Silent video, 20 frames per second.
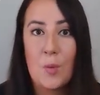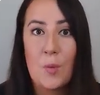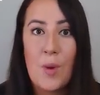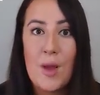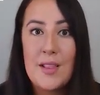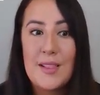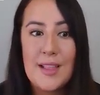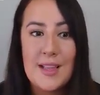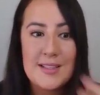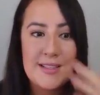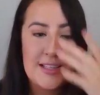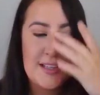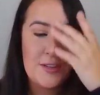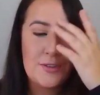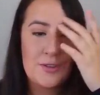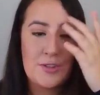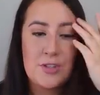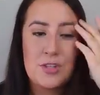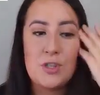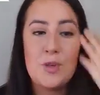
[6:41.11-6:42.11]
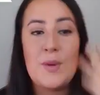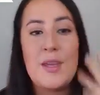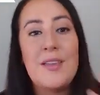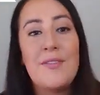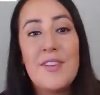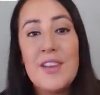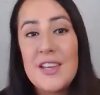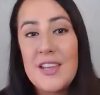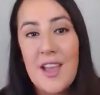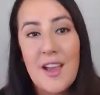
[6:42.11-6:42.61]
what Latinos do,
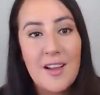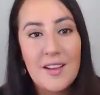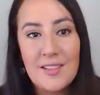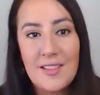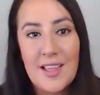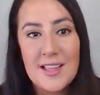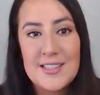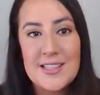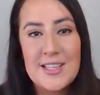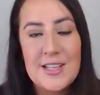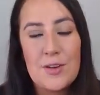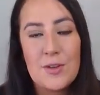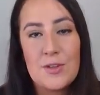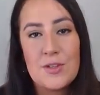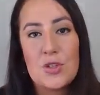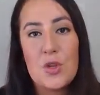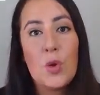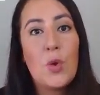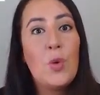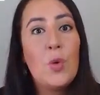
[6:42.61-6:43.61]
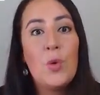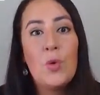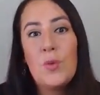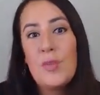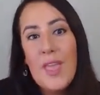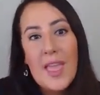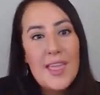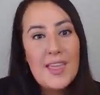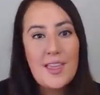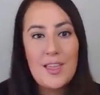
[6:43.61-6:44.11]
even young Latinos, who
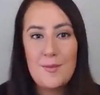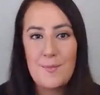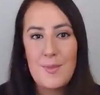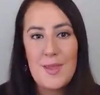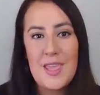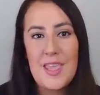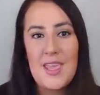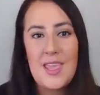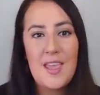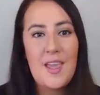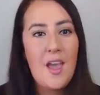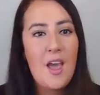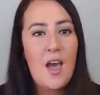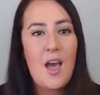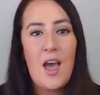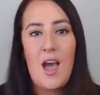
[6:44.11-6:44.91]
they can be,